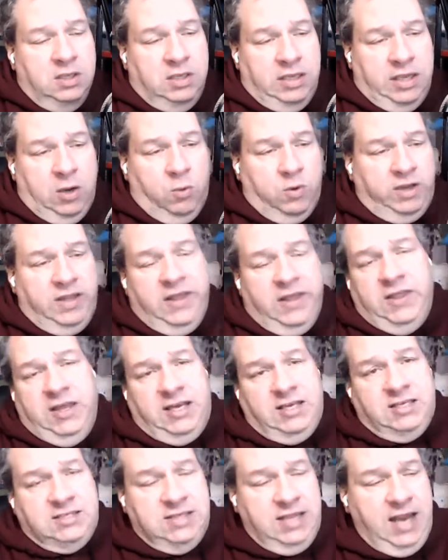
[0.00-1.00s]
Now, one of the
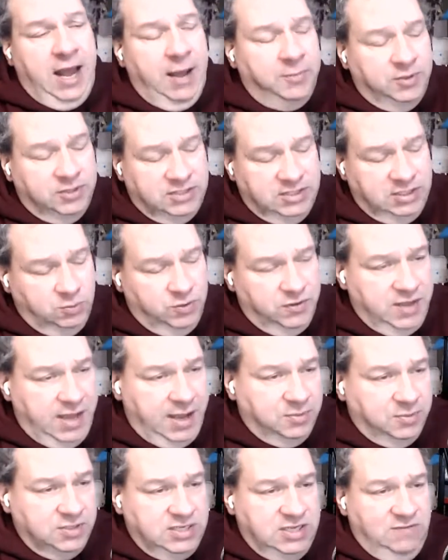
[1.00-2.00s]
things that Apple did with
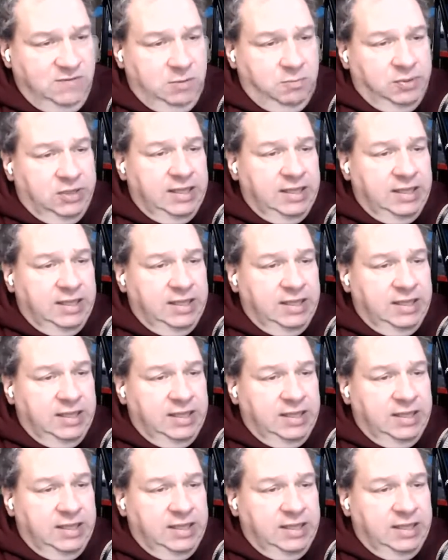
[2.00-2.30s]
Apple TV